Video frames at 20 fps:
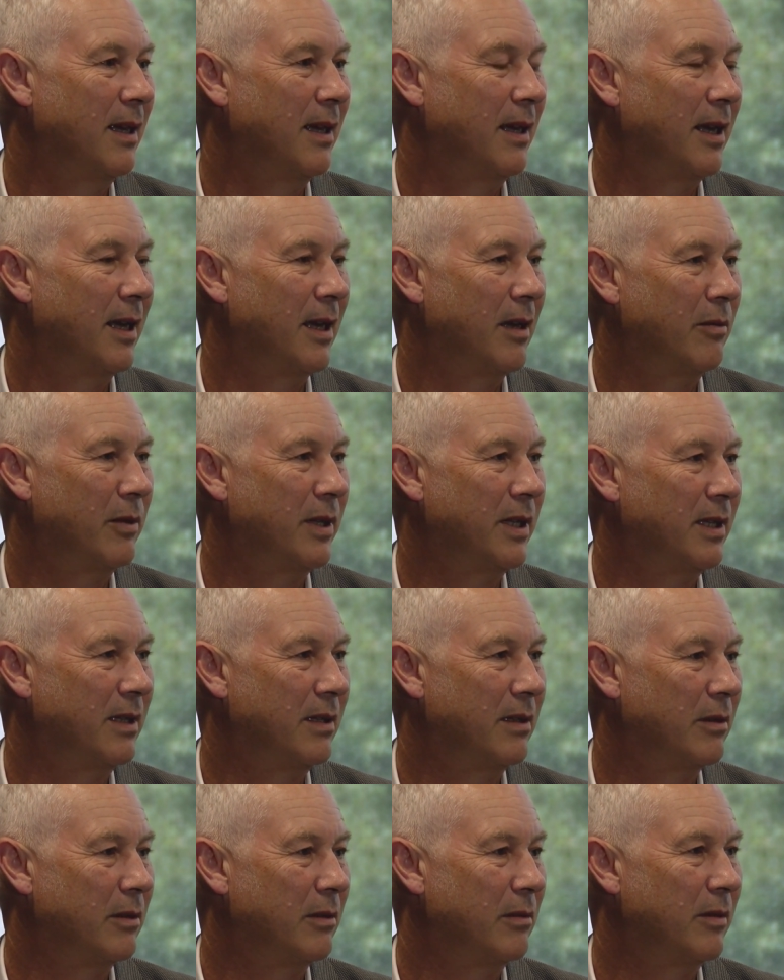how we
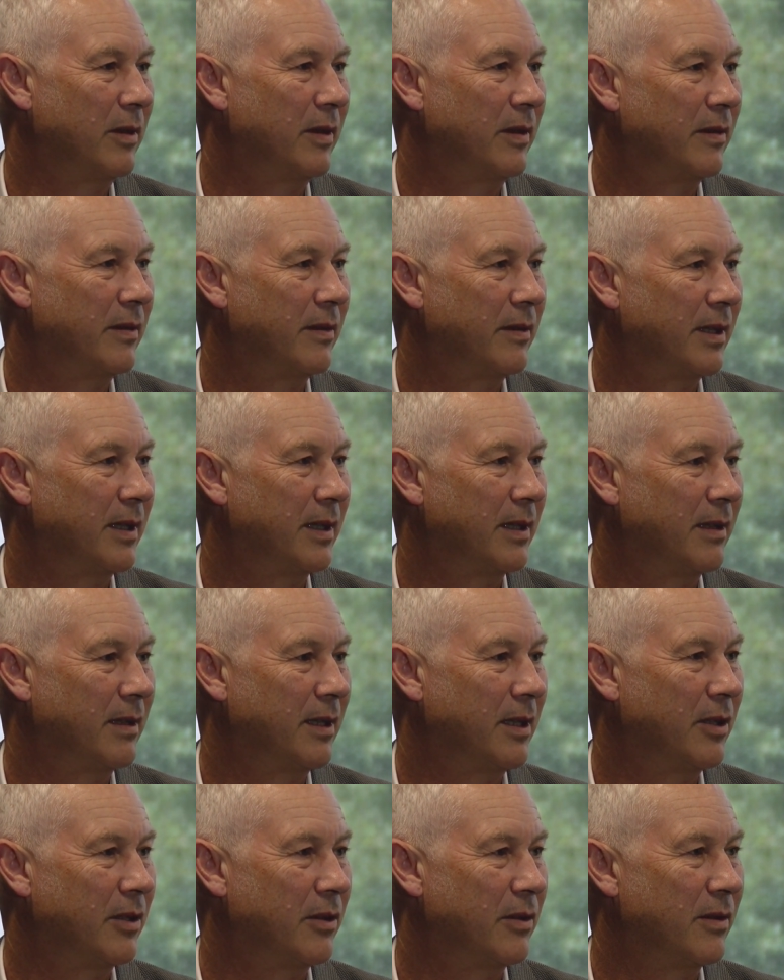deal with
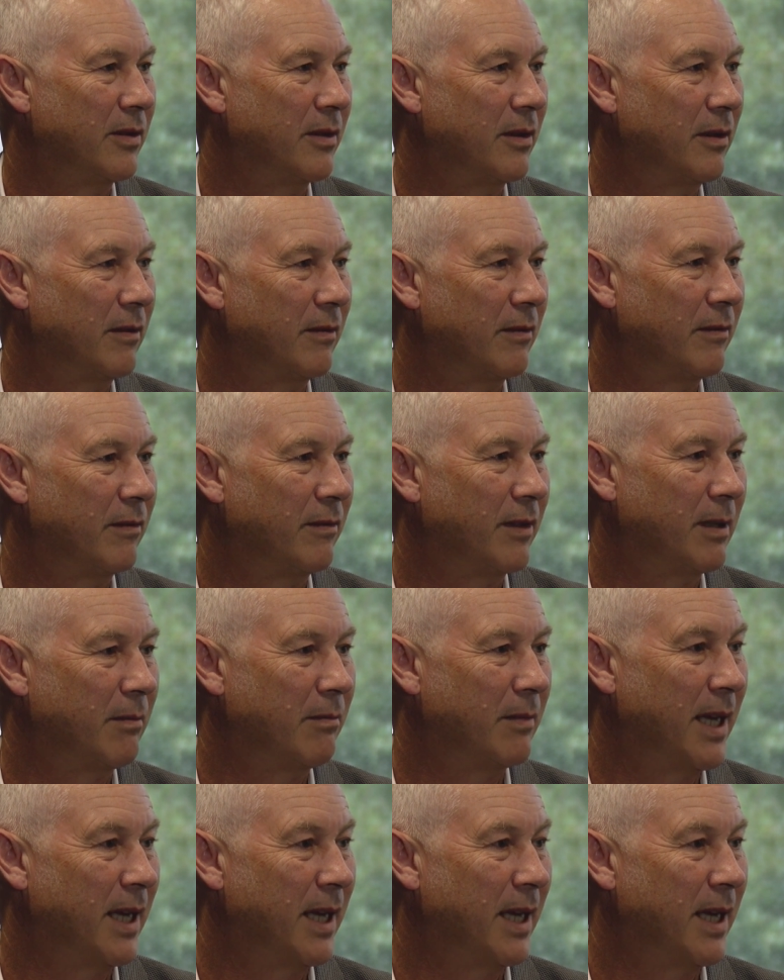issues of